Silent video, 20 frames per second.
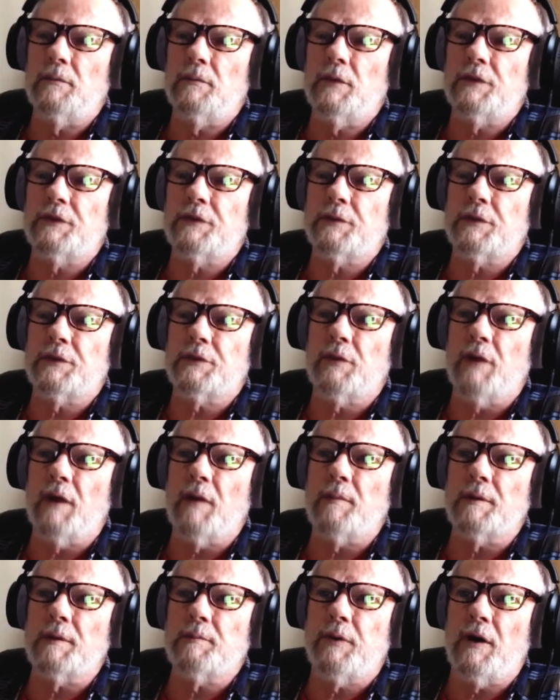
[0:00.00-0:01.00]
with with
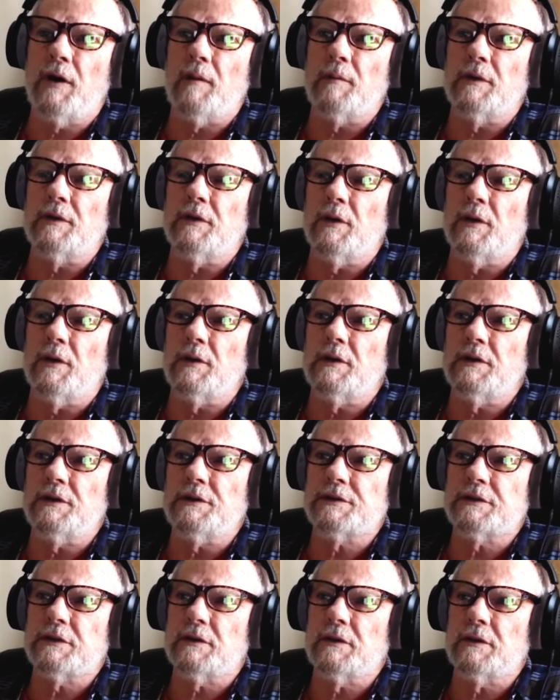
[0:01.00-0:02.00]
Robert Palmer though, a good
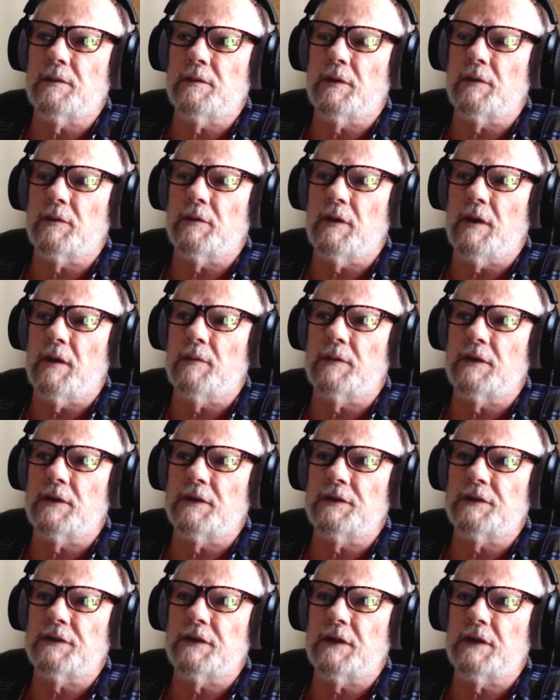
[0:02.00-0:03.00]
story about Robert
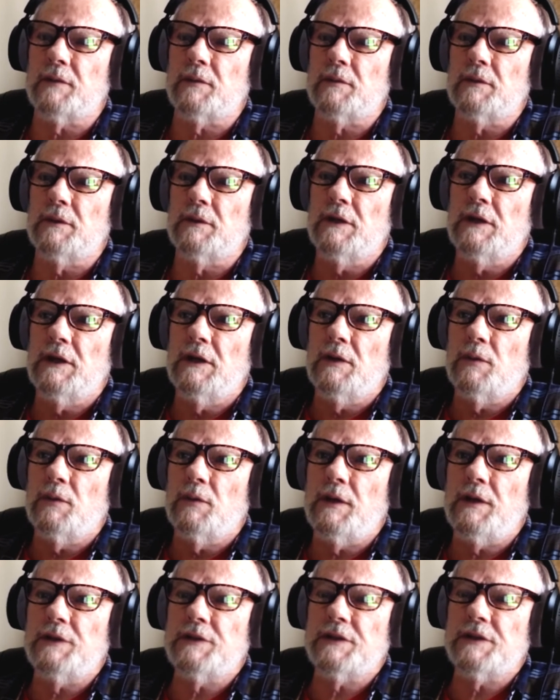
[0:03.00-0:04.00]
is that
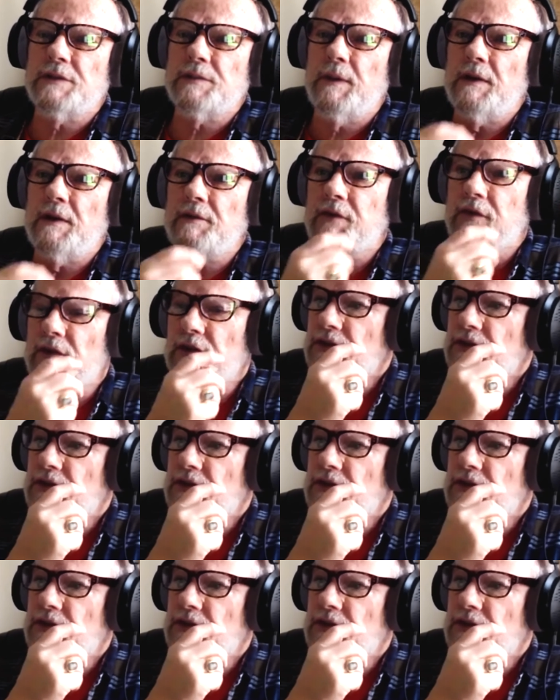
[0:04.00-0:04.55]
we had just been for